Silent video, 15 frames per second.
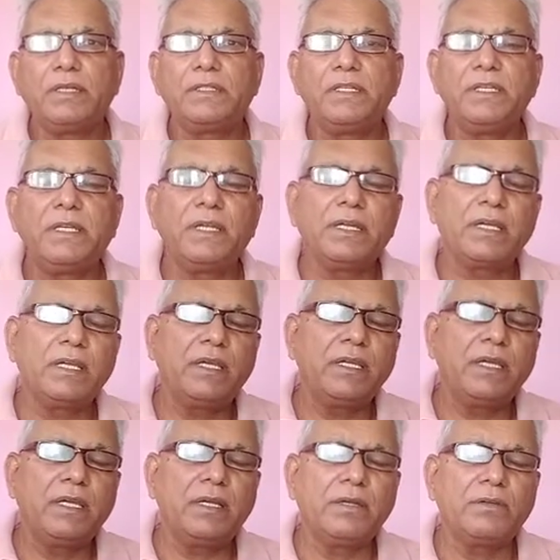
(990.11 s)
C can again
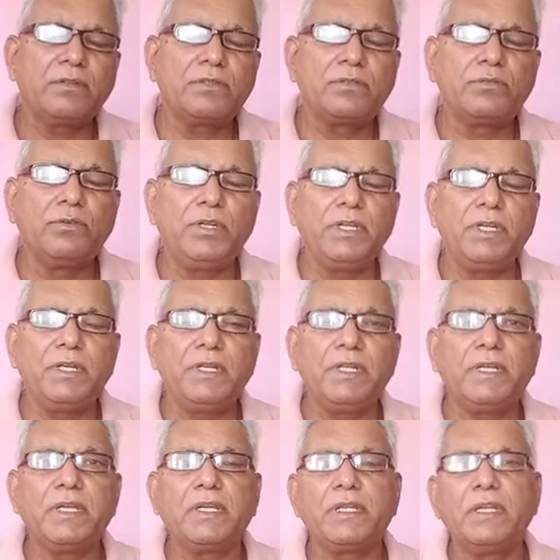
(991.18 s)
endorse to D, D
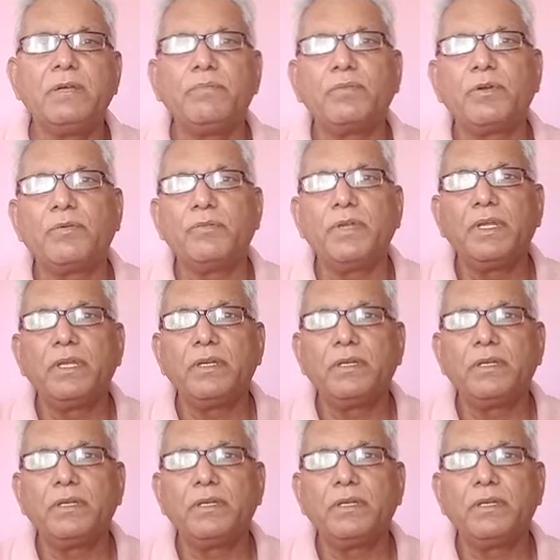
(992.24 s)
can claim from A.